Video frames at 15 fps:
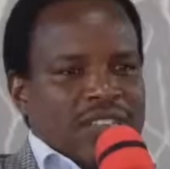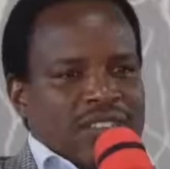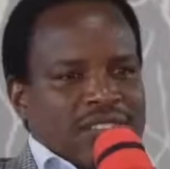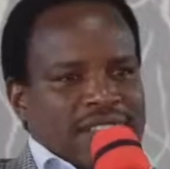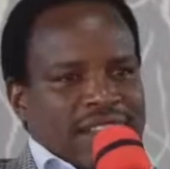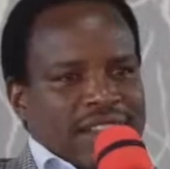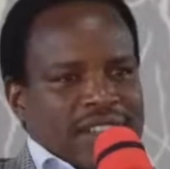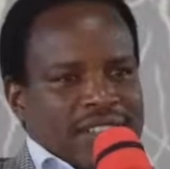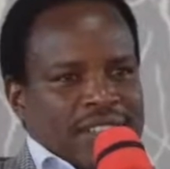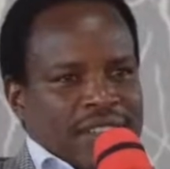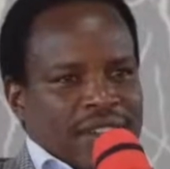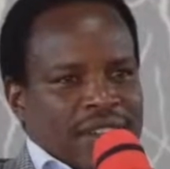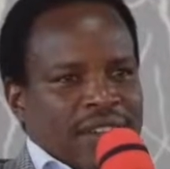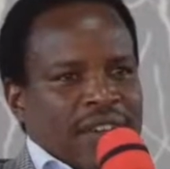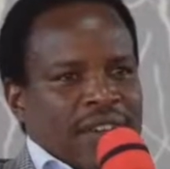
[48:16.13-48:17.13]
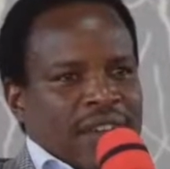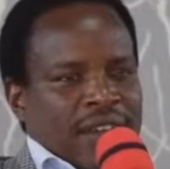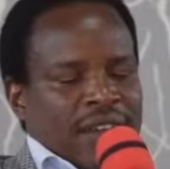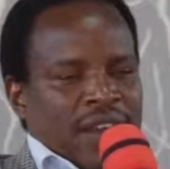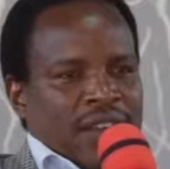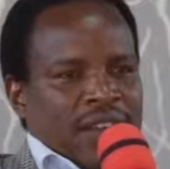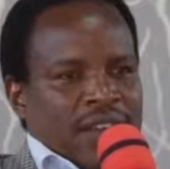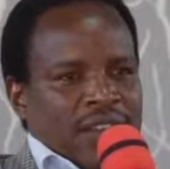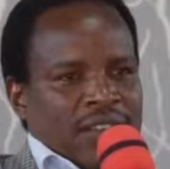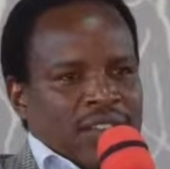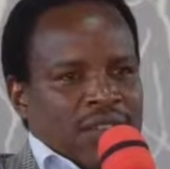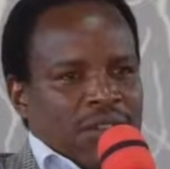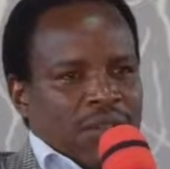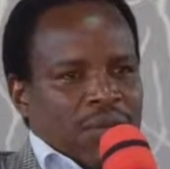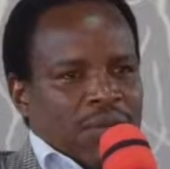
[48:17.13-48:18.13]
society. And
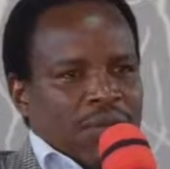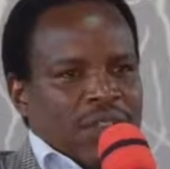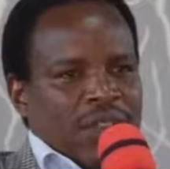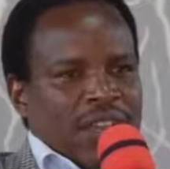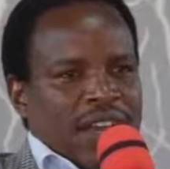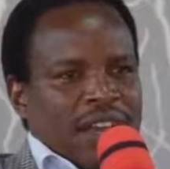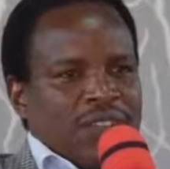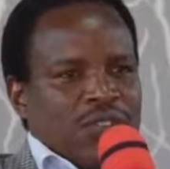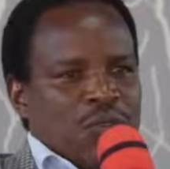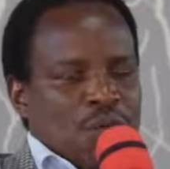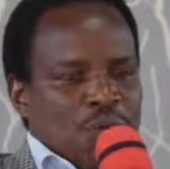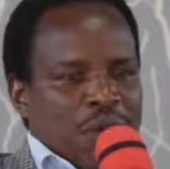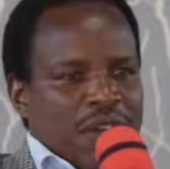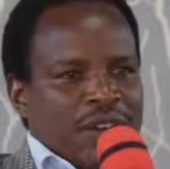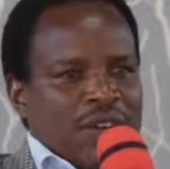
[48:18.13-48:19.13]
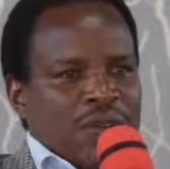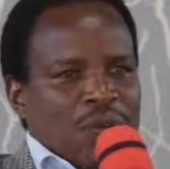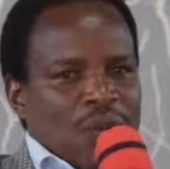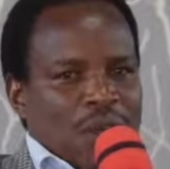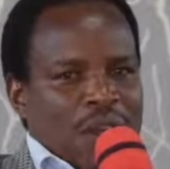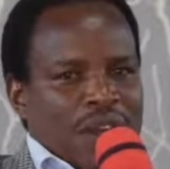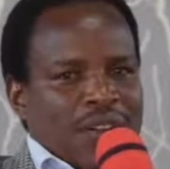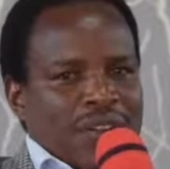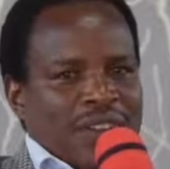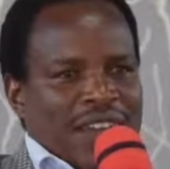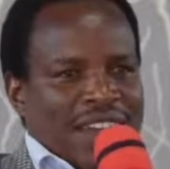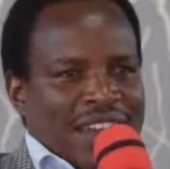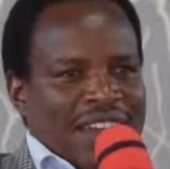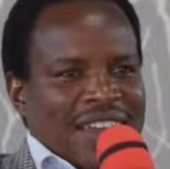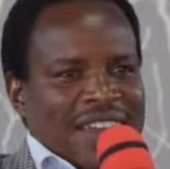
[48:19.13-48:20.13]
so that one,
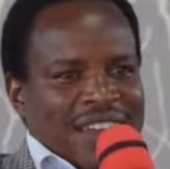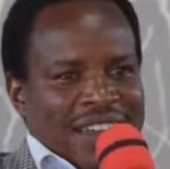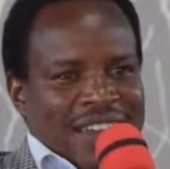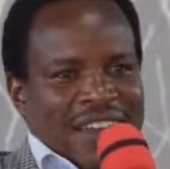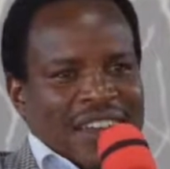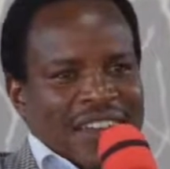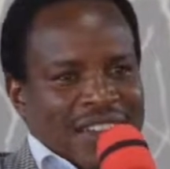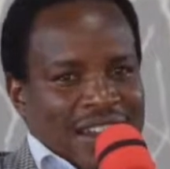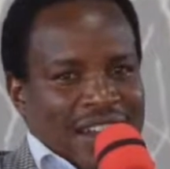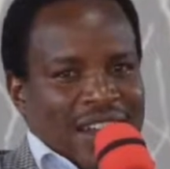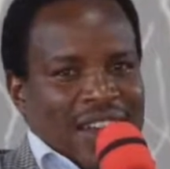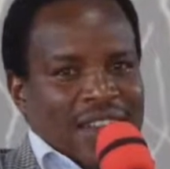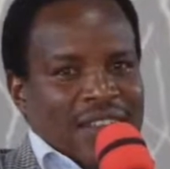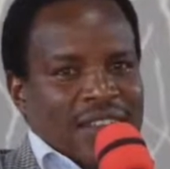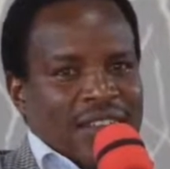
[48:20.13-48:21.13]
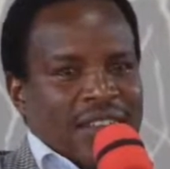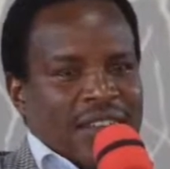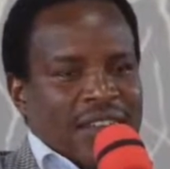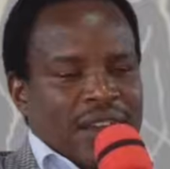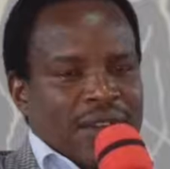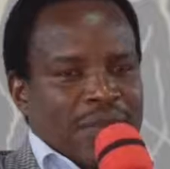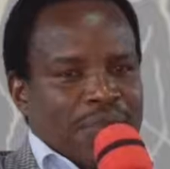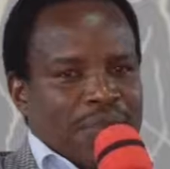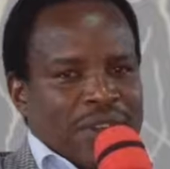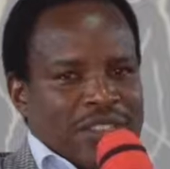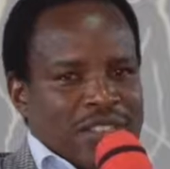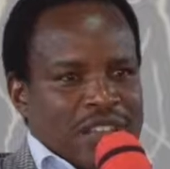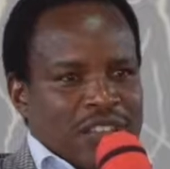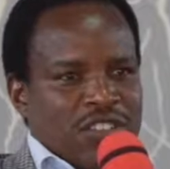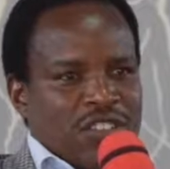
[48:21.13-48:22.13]
I, then
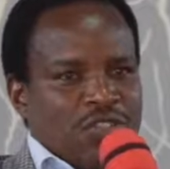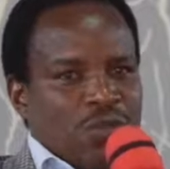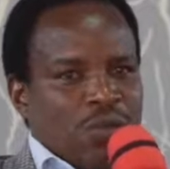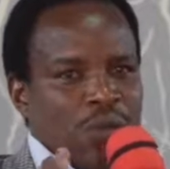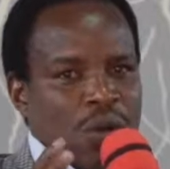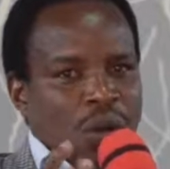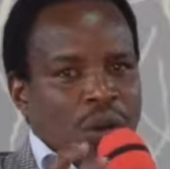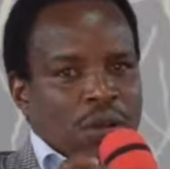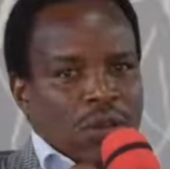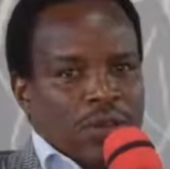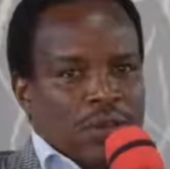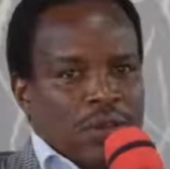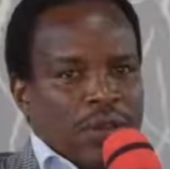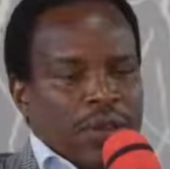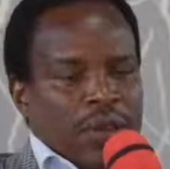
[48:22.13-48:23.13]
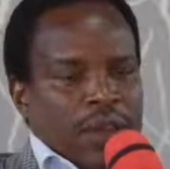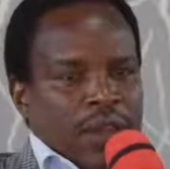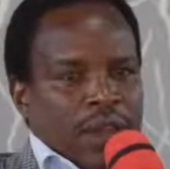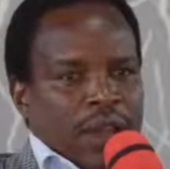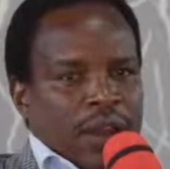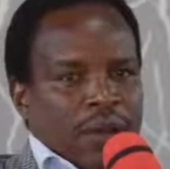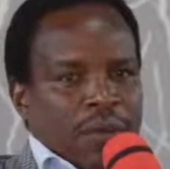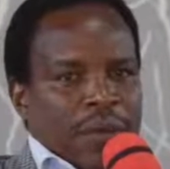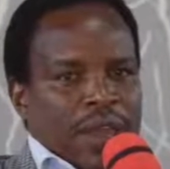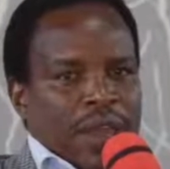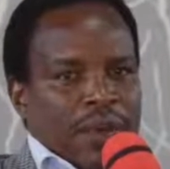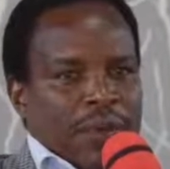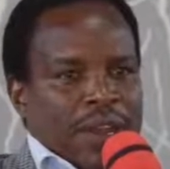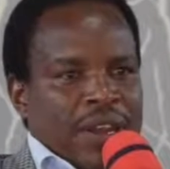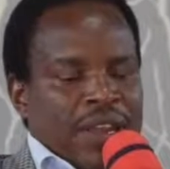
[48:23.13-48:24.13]
brings us to all. And
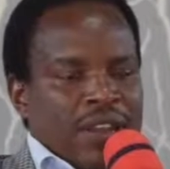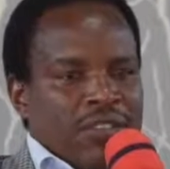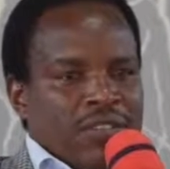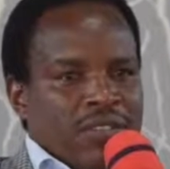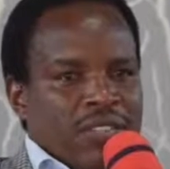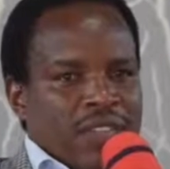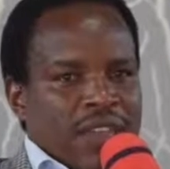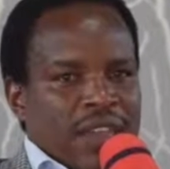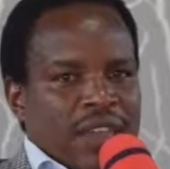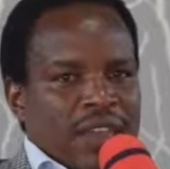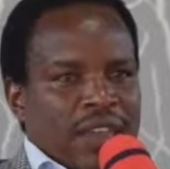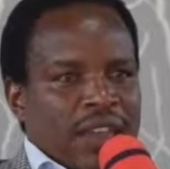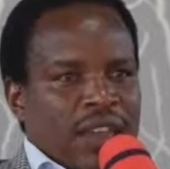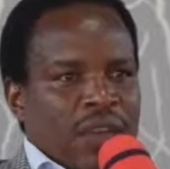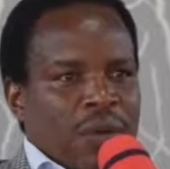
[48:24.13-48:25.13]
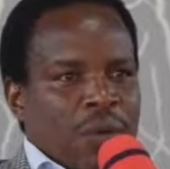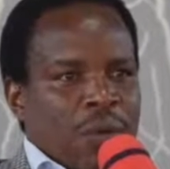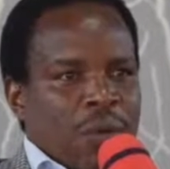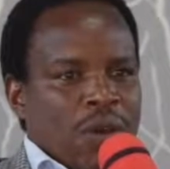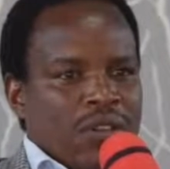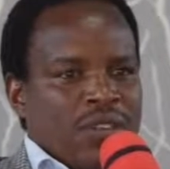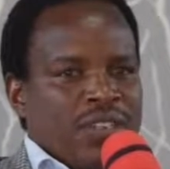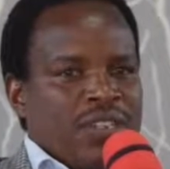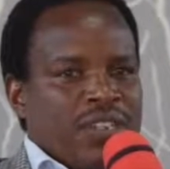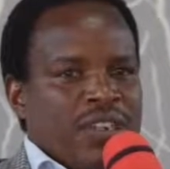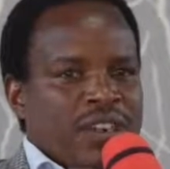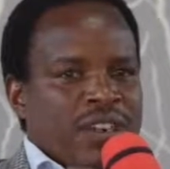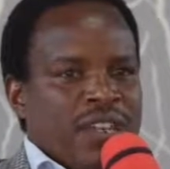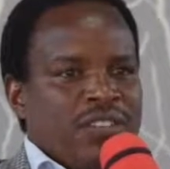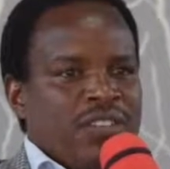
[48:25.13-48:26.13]
where we need to say what
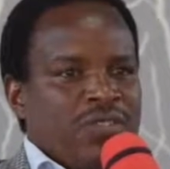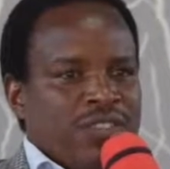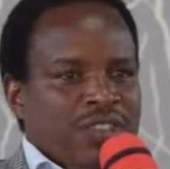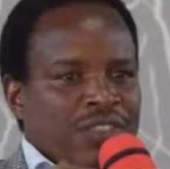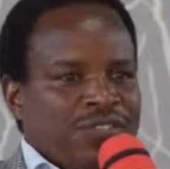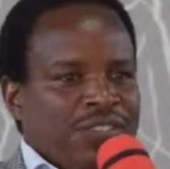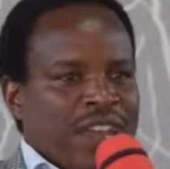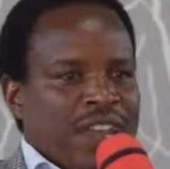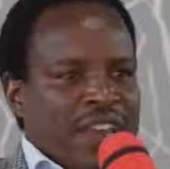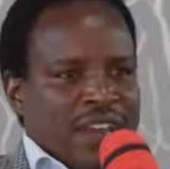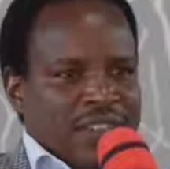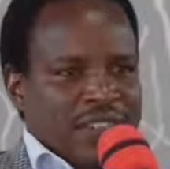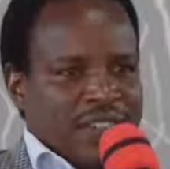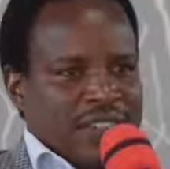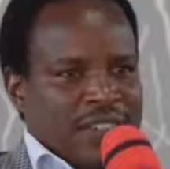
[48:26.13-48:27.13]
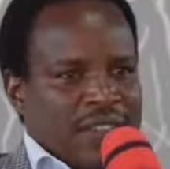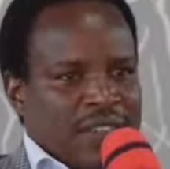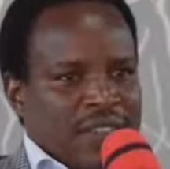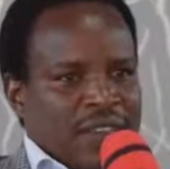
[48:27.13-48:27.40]
needs to define us.